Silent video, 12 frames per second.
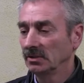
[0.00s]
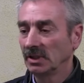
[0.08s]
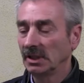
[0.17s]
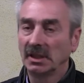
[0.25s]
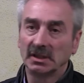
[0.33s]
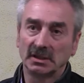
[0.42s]

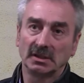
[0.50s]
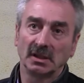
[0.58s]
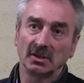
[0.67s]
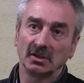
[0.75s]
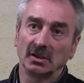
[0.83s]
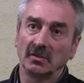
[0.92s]
really a
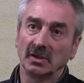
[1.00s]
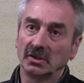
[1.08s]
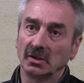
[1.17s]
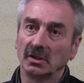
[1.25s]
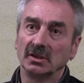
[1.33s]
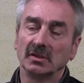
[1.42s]
discussion of
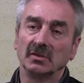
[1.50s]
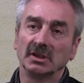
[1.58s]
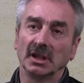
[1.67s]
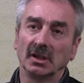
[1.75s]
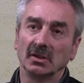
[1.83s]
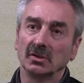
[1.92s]
alternative
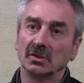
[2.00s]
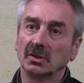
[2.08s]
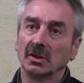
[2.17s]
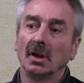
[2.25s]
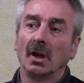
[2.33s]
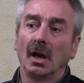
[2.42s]

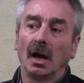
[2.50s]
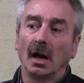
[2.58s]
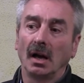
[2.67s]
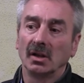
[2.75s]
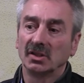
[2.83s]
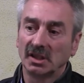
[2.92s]
channels,
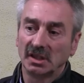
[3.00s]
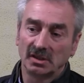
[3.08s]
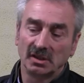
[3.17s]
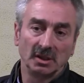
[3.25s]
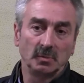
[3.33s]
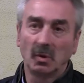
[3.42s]

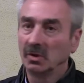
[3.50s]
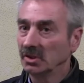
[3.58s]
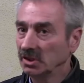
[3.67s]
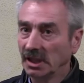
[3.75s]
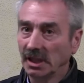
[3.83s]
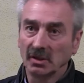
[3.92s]

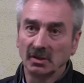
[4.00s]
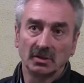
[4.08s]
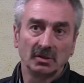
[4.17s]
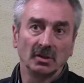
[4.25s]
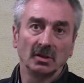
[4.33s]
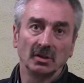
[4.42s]
citizen-sponsored
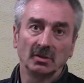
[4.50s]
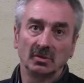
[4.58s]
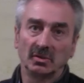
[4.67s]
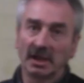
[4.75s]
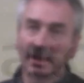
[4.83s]
channels, to